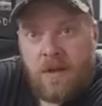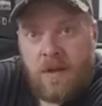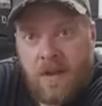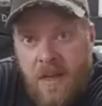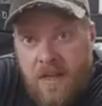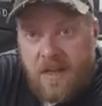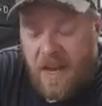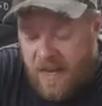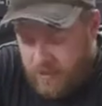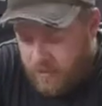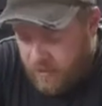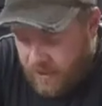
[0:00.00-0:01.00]
and
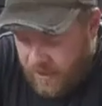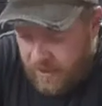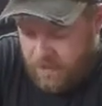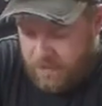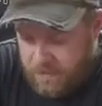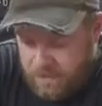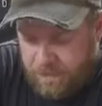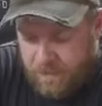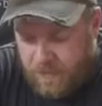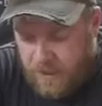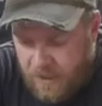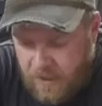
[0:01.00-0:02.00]
hide all that.
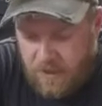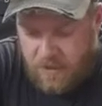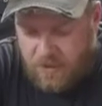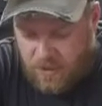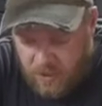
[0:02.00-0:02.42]
So